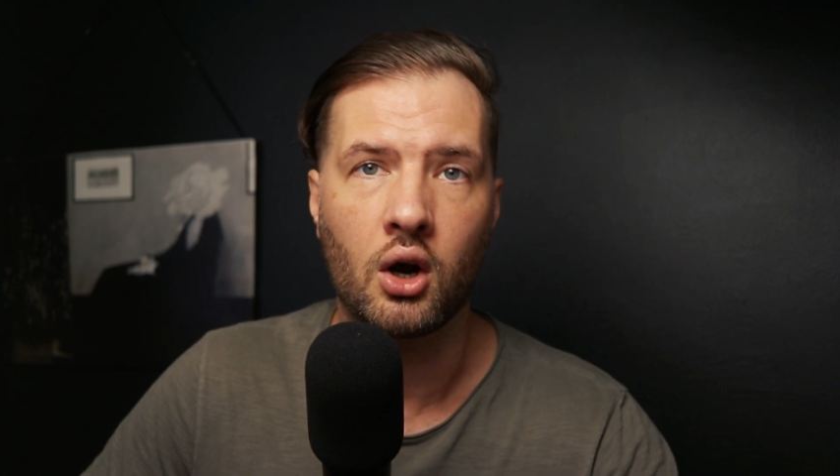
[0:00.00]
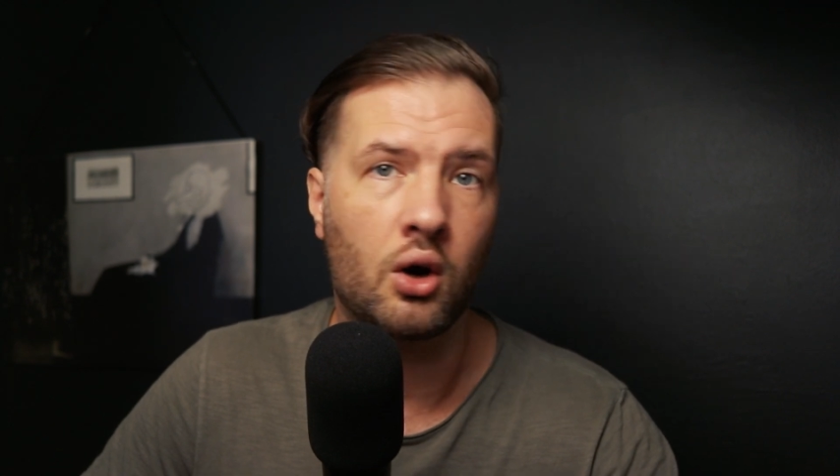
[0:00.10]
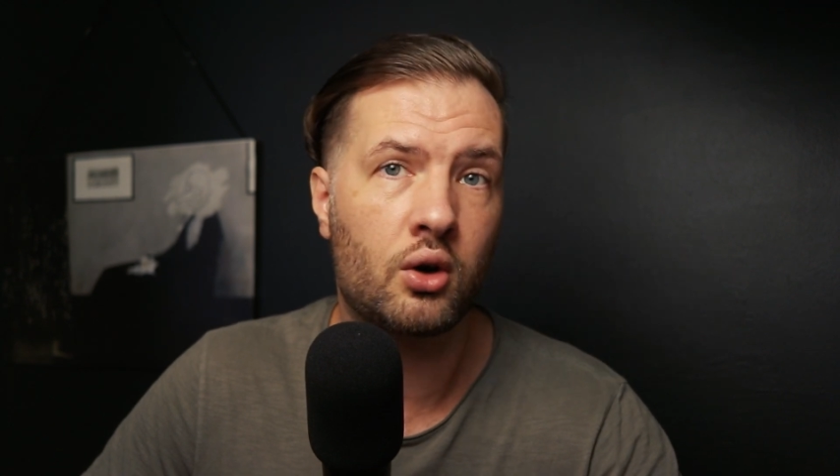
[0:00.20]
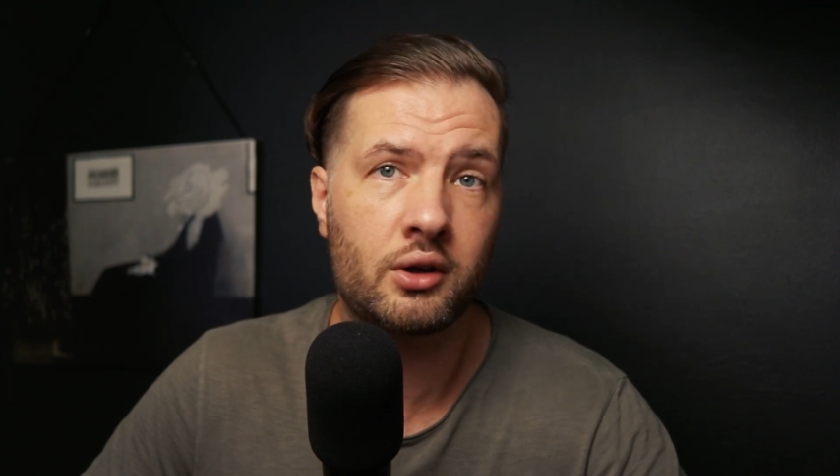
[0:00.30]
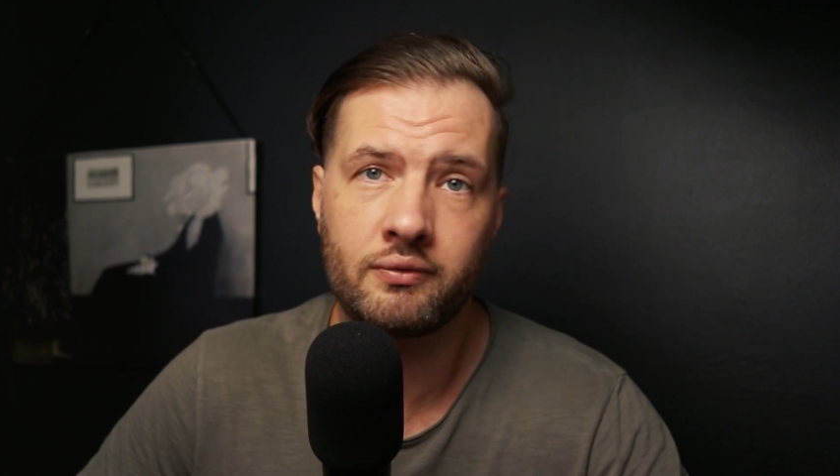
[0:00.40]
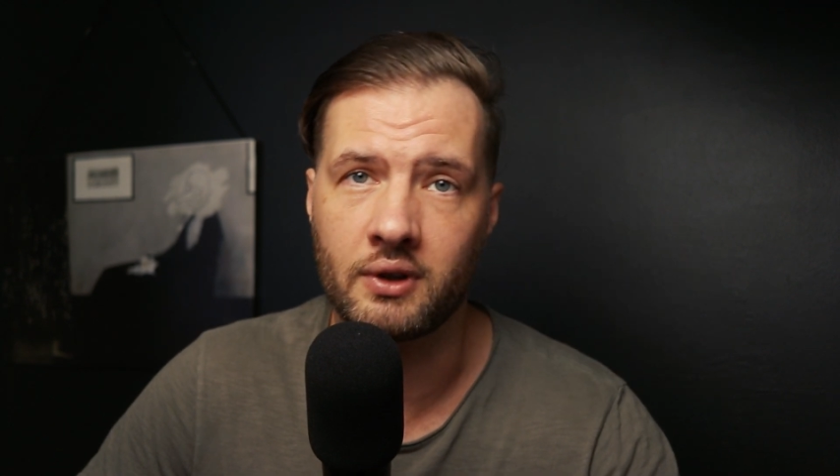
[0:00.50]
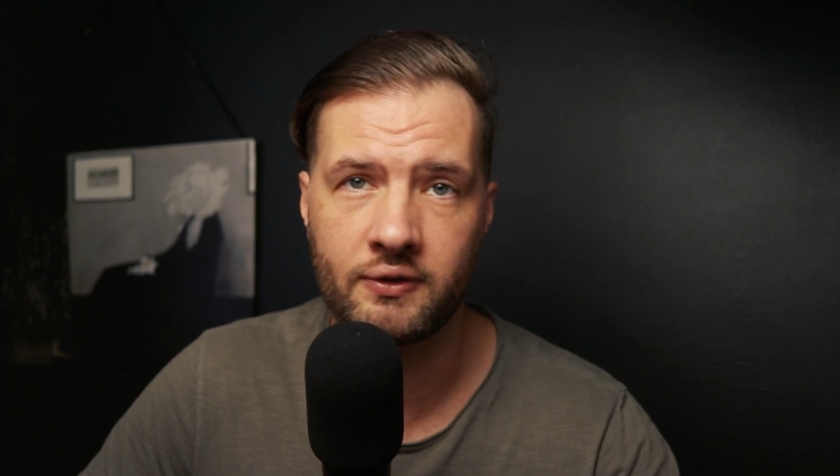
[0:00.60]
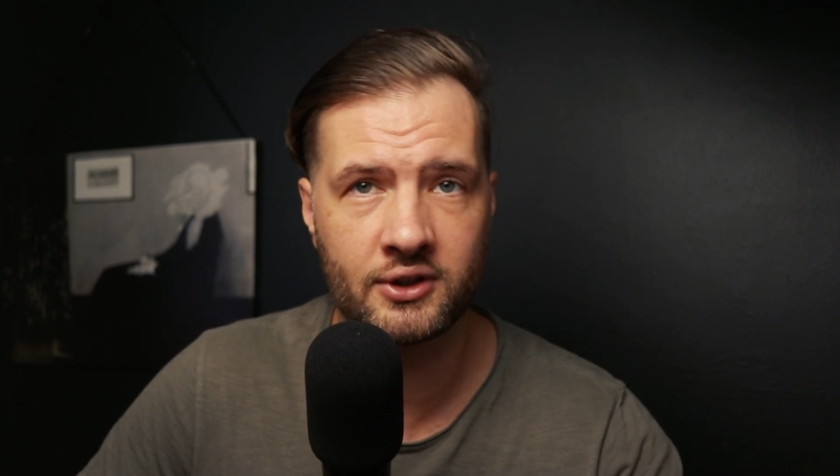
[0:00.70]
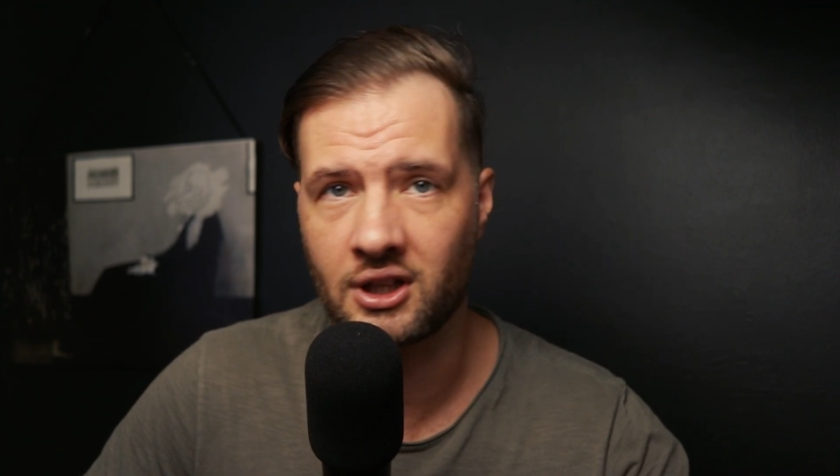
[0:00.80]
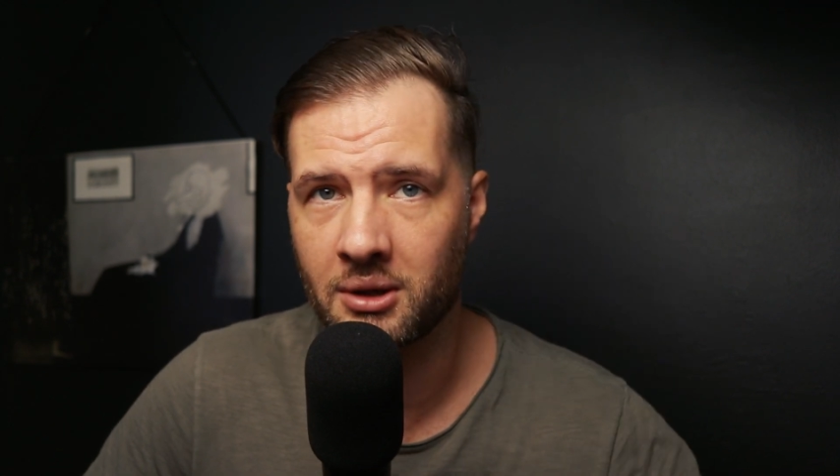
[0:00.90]
Or
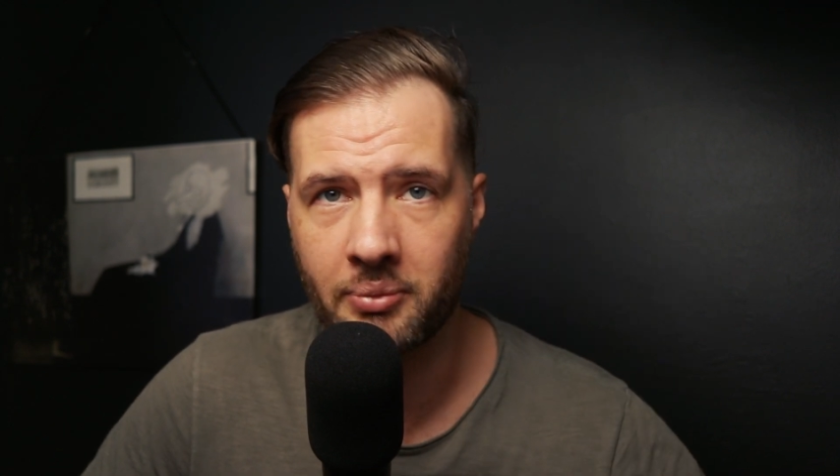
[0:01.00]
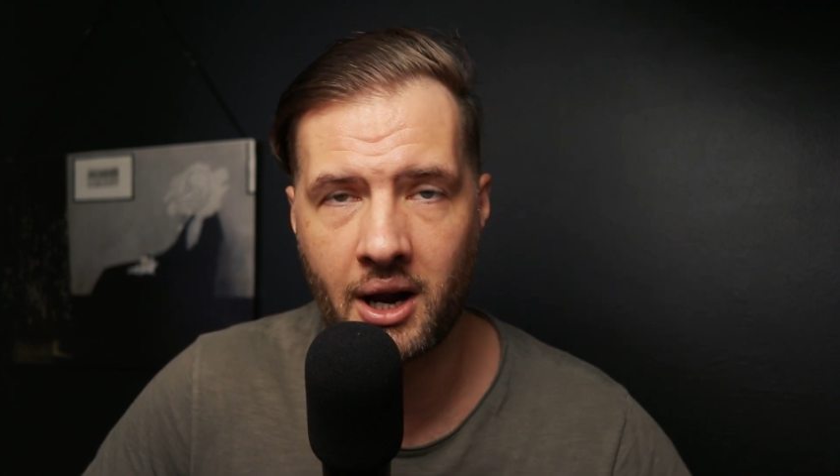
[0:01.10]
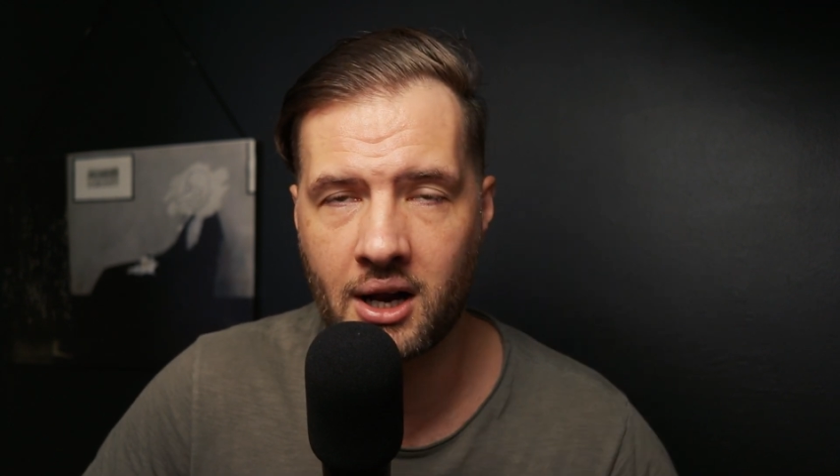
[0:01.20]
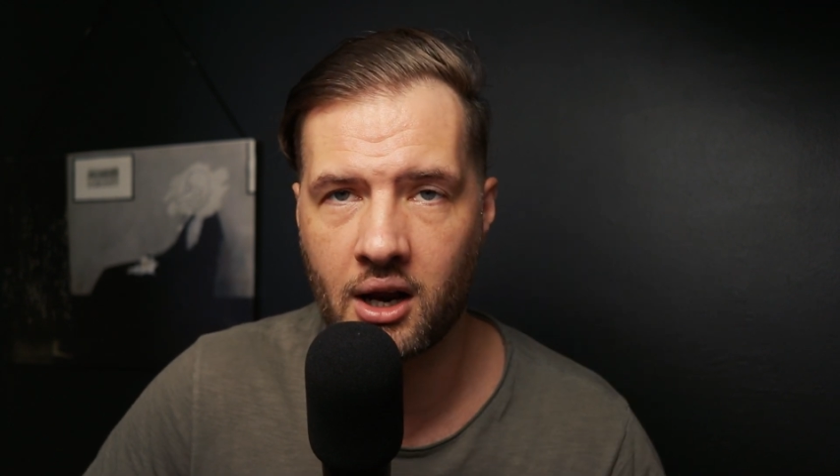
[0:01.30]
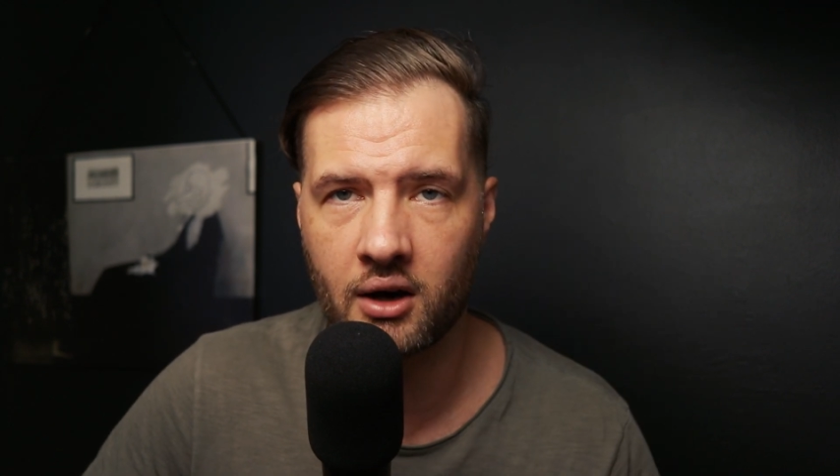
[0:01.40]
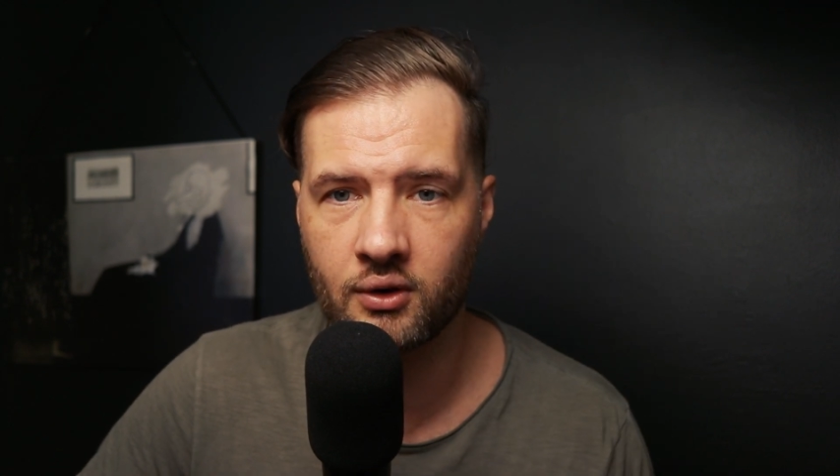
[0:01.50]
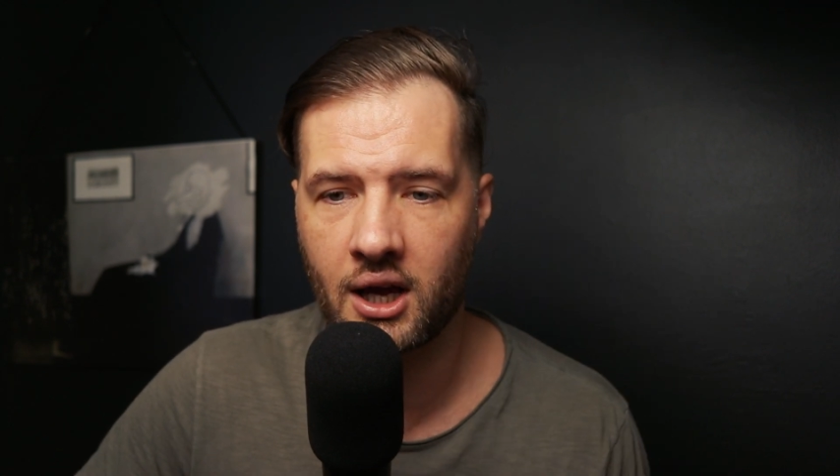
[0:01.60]
if it's like a background